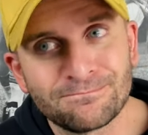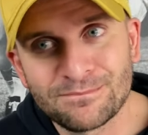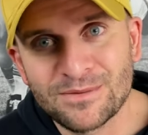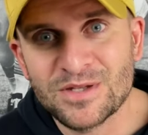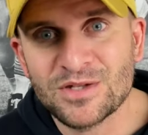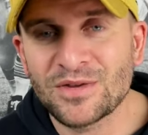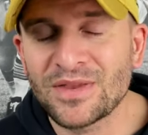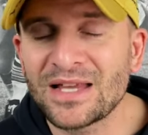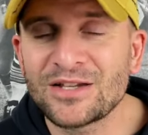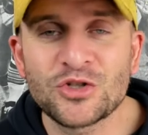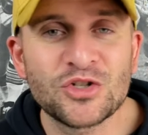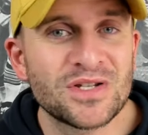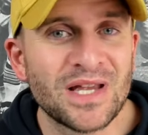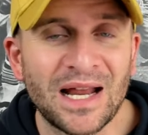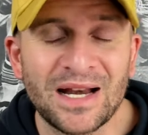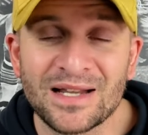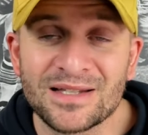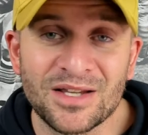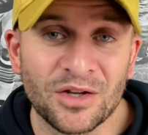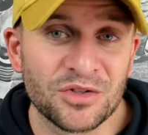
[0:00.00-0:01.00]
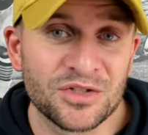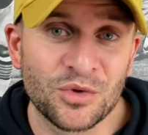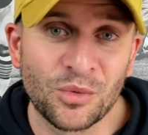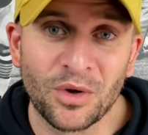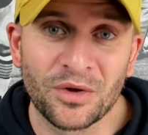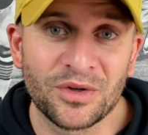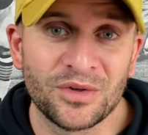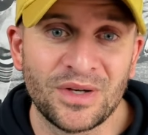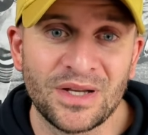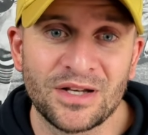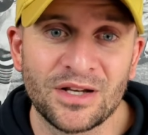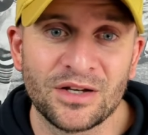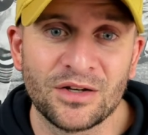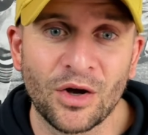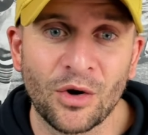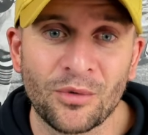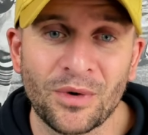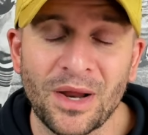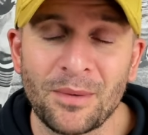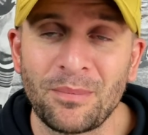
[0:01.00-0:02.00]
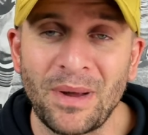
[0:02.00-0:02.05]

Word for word: So that just kind of tells you all you need to know, right?